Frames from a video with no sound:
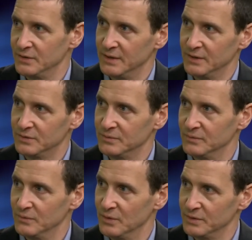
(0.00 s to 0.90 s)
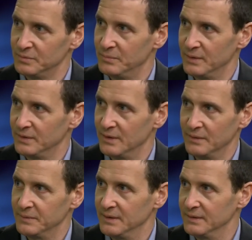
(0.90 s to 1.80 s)
Do you think it's worse? You know,
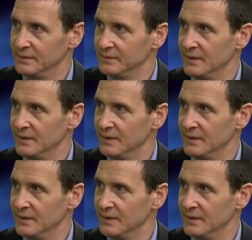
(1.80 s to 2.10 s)
I mean,